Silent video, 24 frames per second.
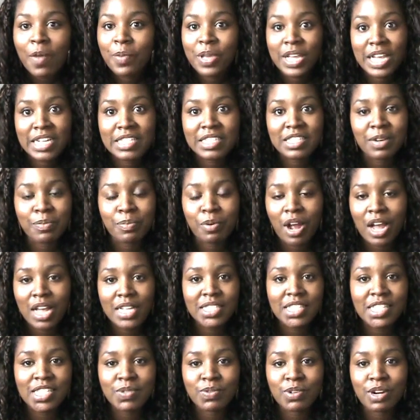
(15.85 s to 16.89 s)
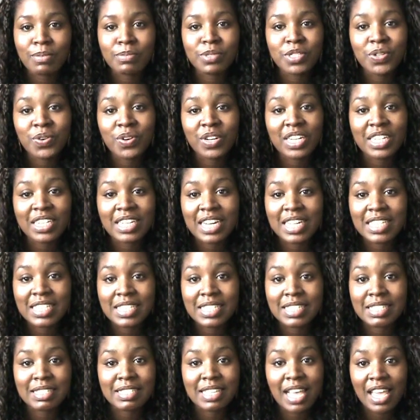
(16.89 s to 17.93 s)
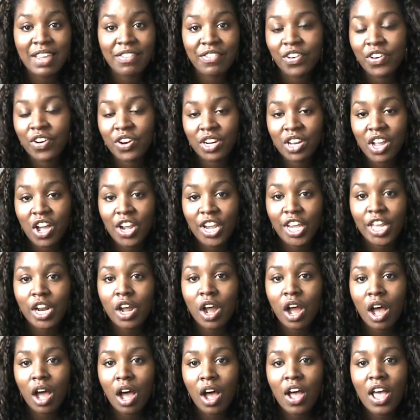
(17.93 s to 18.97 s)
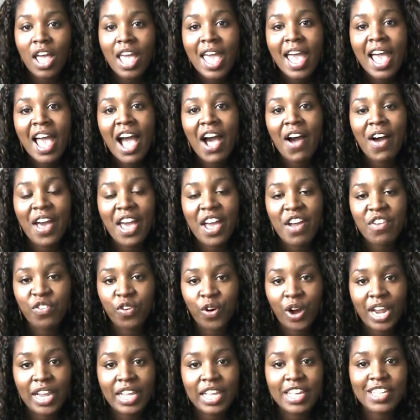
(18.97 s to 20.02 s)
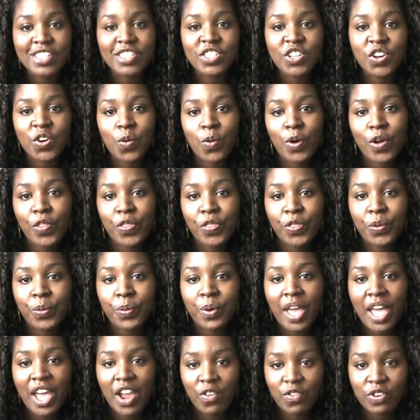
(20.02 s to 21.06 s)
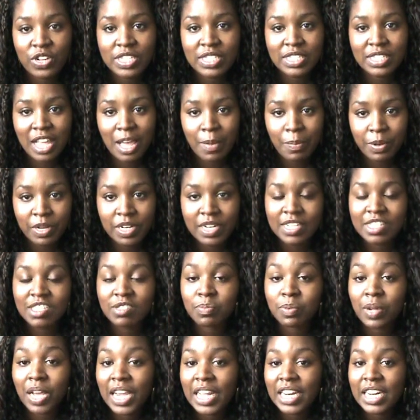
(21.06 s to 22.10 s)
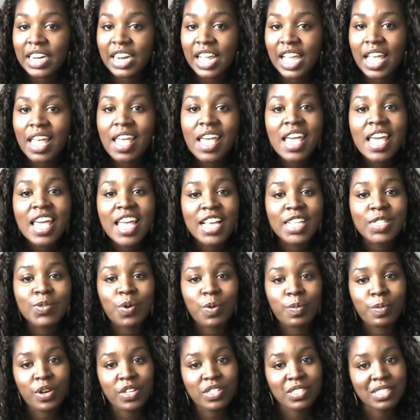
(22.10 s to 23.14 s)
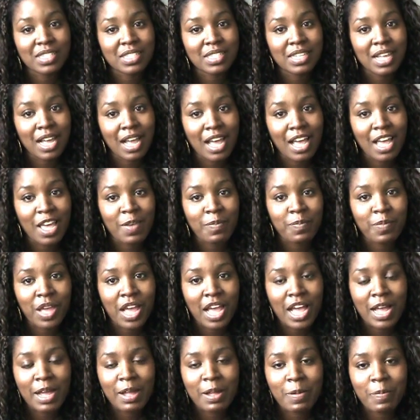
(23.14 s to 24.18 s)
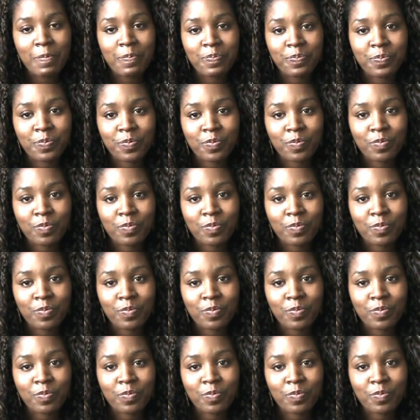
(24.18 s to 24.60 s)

because the process when I'm doing it doesn't take very long at all. However, I guess going through every step and explaining it is where most of the time